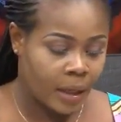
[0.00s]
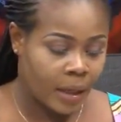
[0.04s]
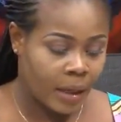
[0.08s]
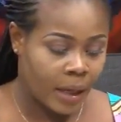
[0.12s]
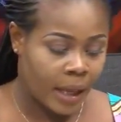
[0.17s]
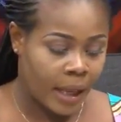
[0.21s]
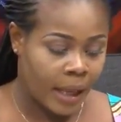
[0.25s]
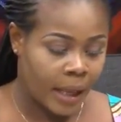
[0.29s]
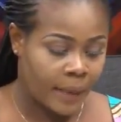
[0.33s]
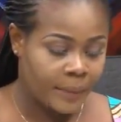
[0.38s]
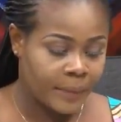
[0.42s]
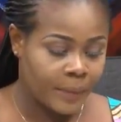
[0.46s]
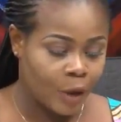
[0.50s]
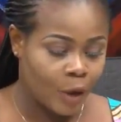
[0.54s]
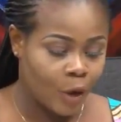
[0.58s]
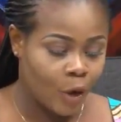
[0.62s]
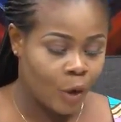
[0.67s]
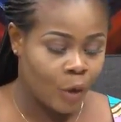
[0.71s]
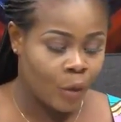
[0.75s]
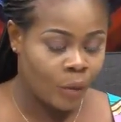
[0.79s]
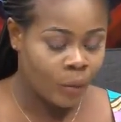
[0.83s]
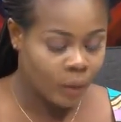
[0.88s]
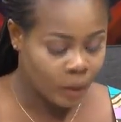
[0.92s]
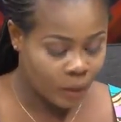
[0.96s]
Um,
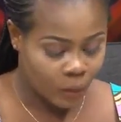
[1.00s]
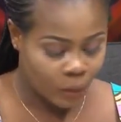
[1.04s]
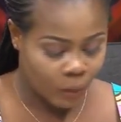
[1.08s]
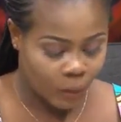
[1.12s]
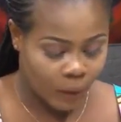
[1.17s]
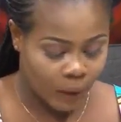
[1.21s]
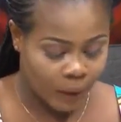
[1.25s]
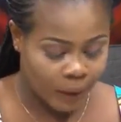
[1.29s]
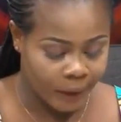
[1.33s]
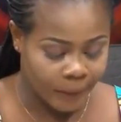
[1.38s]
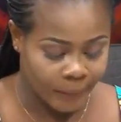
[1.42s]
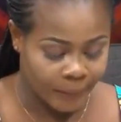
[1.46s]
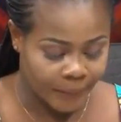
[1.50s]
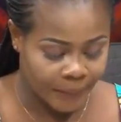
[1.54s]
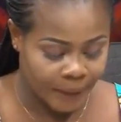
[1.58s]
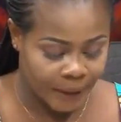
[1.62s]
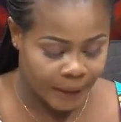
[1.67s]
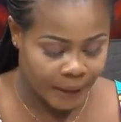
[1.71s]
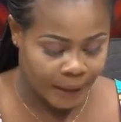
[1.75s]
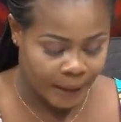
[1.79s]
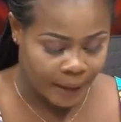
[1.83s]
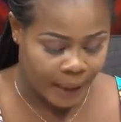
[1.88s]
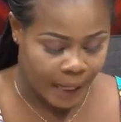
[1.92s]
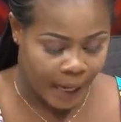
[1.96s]
no, what her
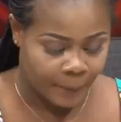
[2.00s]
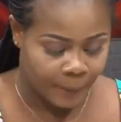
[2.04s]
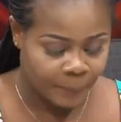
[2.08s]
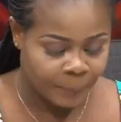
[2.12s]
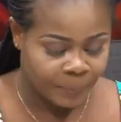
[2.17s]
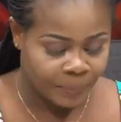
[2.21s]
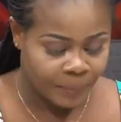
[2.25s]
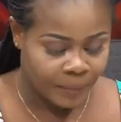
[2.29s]
mean now.